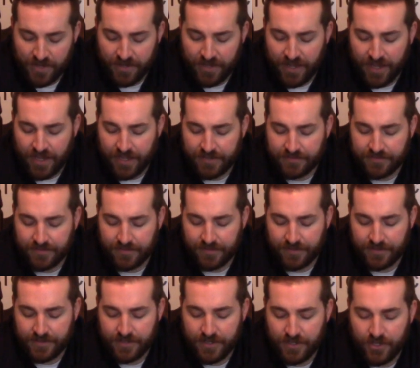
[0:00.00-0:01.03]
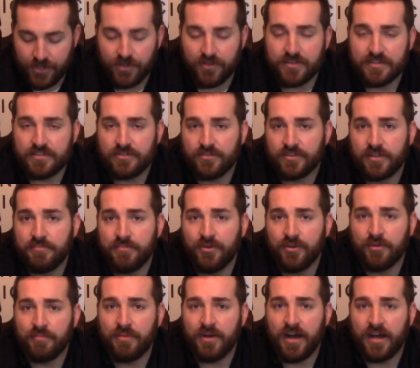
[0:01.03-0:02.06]
And, uh, you know, he's going to look to
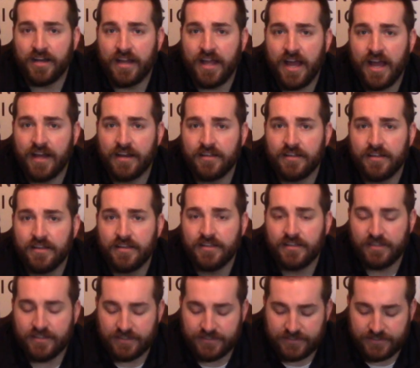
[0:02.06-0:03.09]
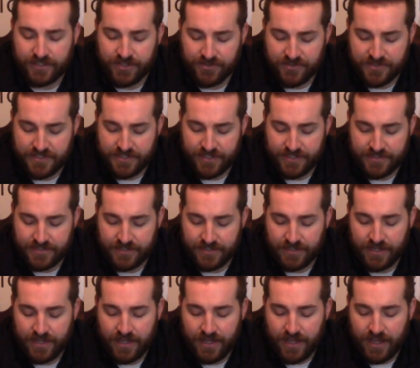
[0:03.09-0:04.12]
build upon that in his senior season.
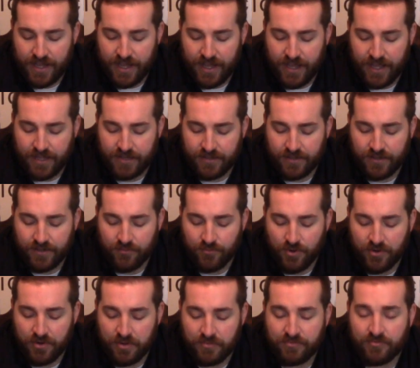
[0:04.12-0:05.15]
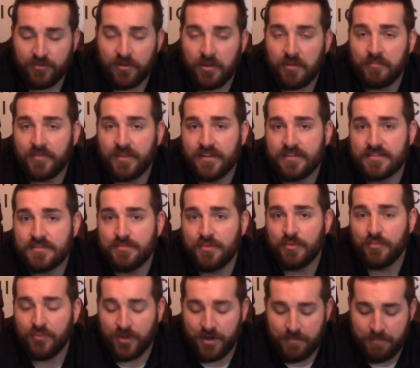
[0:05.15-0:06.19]
And the runner up from the
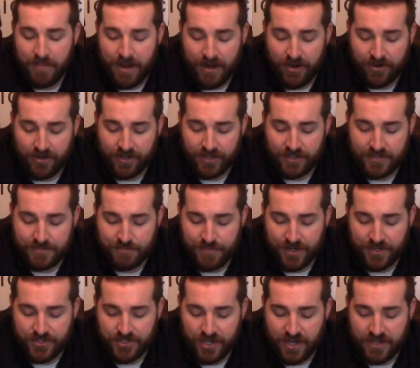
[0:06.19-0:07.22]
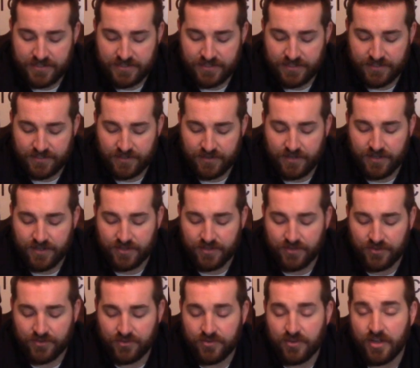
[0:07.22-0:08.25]
Suburban 1 American is Mike Johnson,
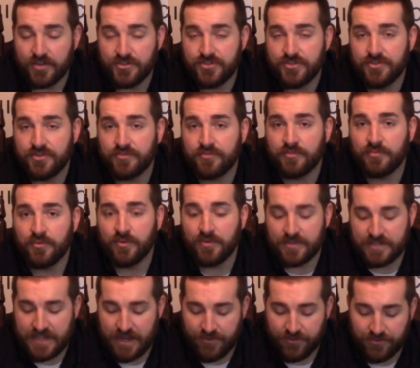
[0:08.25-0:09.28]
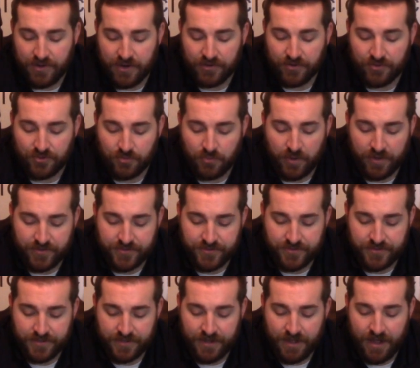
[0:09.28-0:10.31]
a junior from Norristown with a record of
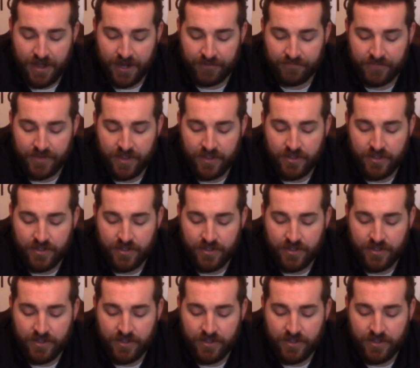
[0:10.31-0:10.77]
22 and 9.